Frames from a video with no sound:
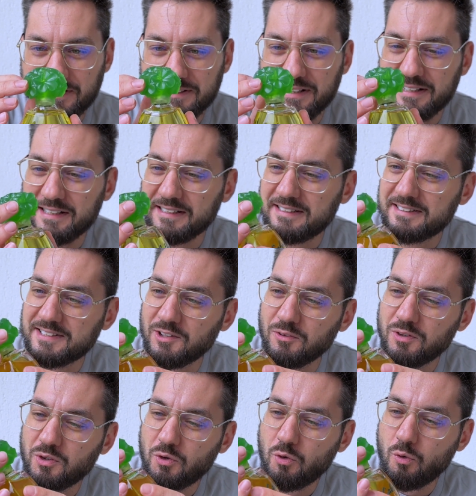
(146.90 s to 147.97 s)
it's so
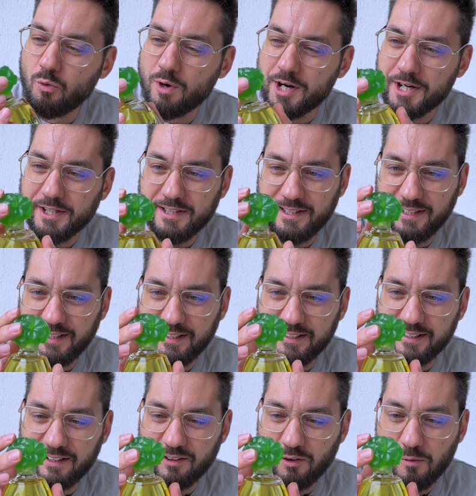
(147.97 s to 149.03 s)
quirky,
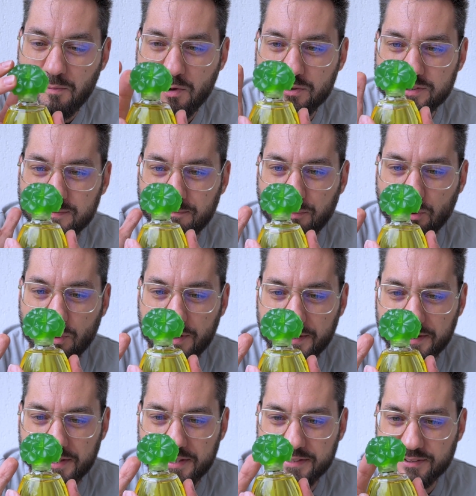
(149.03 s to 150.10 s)
it almost
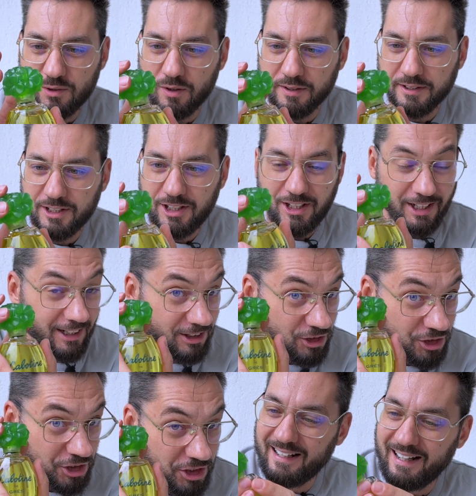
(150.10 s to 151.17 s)
borders on
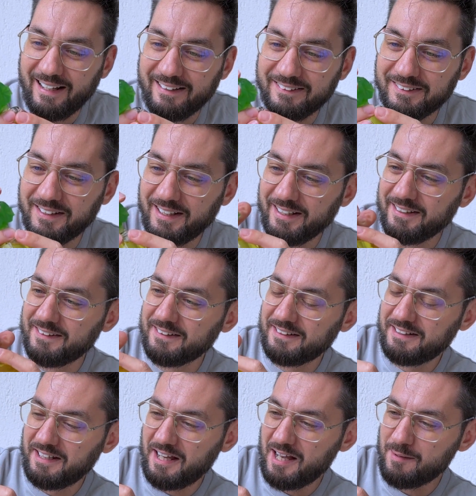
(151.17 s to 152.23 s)
kitsch. I like the
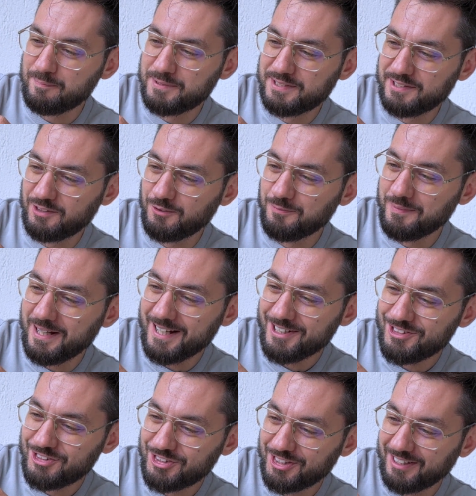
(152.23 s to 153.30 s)
cap so
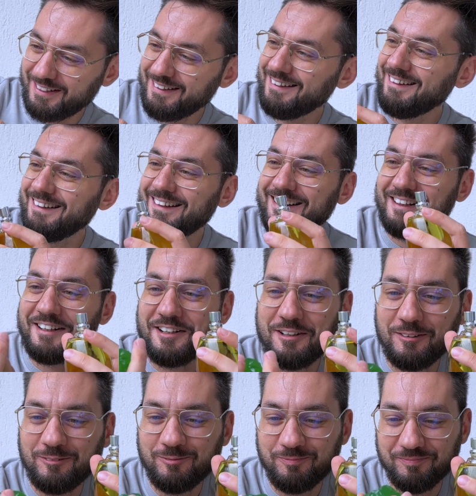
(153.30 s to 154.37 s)
much.
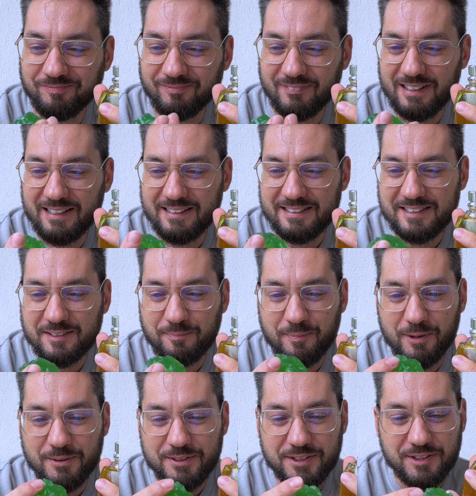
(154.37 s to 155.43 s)
It's
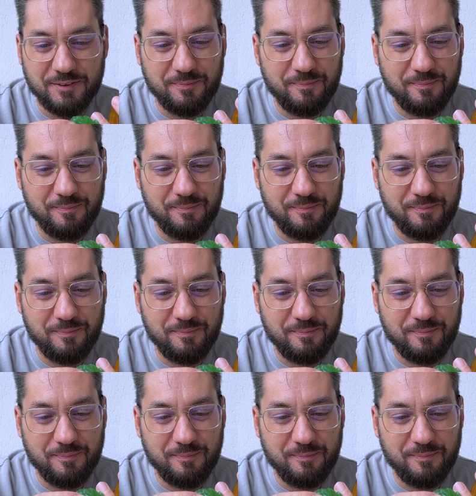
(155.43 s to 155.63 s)
supposed